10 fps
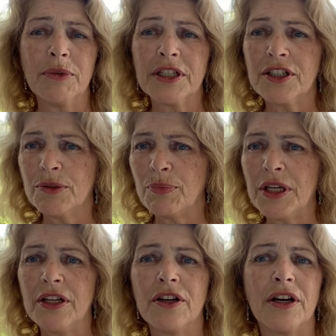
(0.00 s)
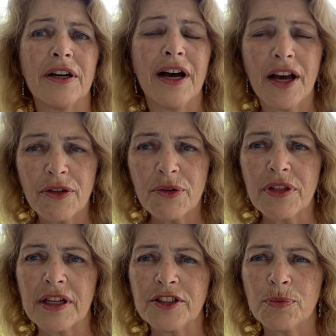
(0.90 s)
It could be other
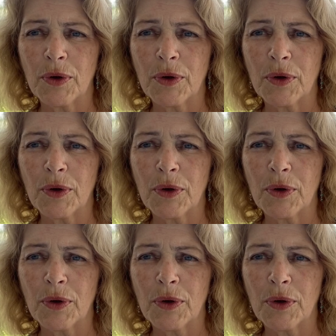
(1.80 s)
things,